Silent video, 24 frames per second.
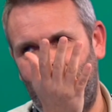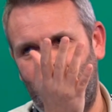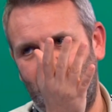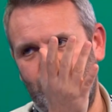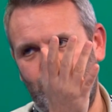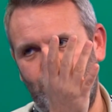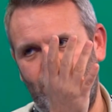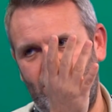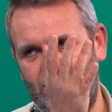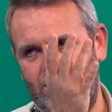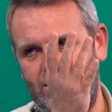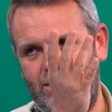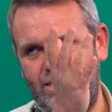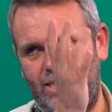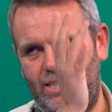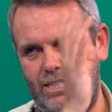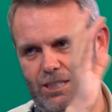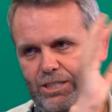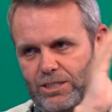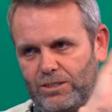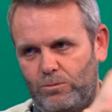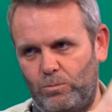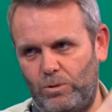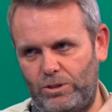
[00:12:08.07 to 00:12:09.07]
of the
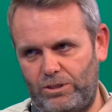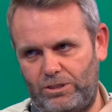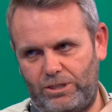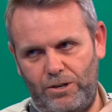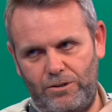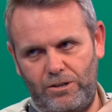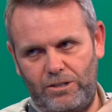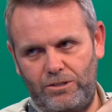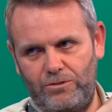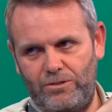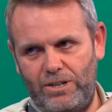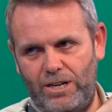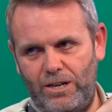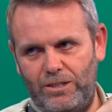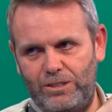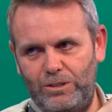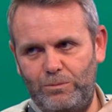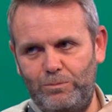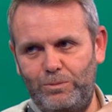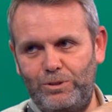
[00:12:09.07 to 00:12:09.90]
presentation and what's going on around them.